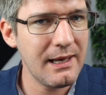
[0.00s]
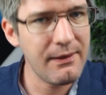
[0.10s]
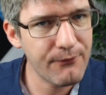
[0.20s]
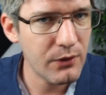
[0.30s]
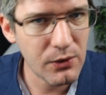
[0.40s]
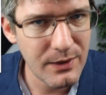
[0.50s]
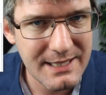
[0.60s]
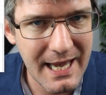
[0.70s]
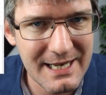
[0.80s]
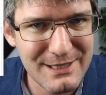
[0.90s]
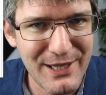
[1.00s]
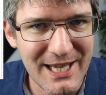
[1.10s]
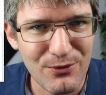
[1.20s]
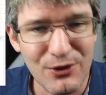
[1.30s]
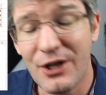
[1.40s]
if we're going to add it
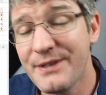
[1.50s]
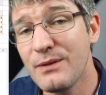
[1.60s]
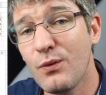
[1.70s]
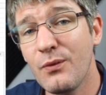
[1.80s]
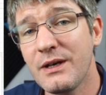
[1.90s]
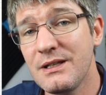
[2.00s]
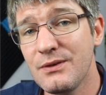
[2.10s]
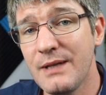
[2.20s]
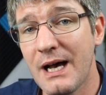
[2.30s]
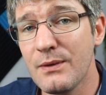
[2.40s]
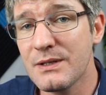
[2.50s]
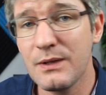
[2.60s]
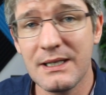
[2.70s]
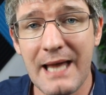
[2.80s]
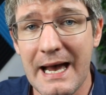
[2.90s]
together or not. And what we can do now is
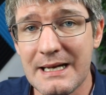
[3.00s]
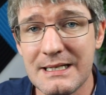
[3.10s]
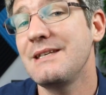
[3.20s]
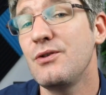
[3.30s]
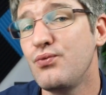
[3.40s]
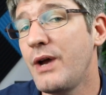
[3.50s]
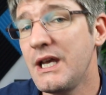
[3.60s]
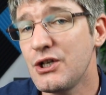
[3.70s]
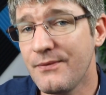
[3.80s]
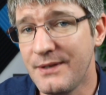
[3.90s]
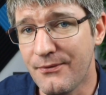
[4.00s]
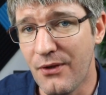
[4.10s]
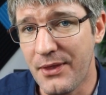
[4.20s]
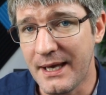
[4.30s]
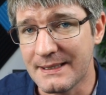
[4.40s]
we can add a range of
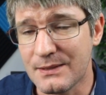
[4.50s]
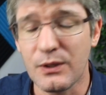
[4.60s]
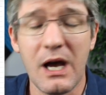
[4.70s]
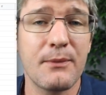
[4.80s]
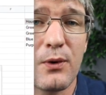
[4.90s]
different things. What I'm